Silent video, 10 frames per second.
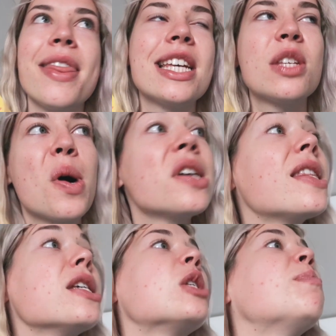this was
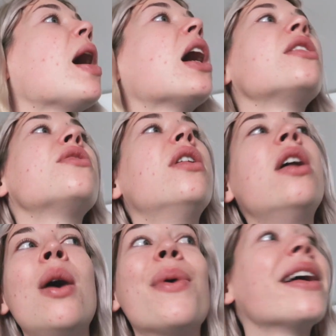the spot
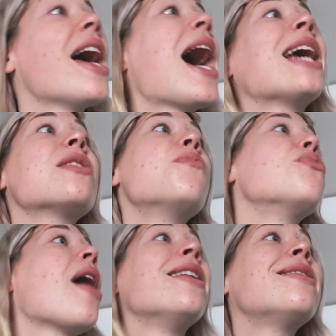where I asked
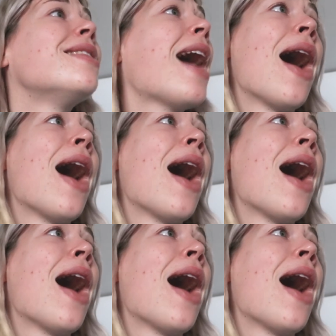Bryson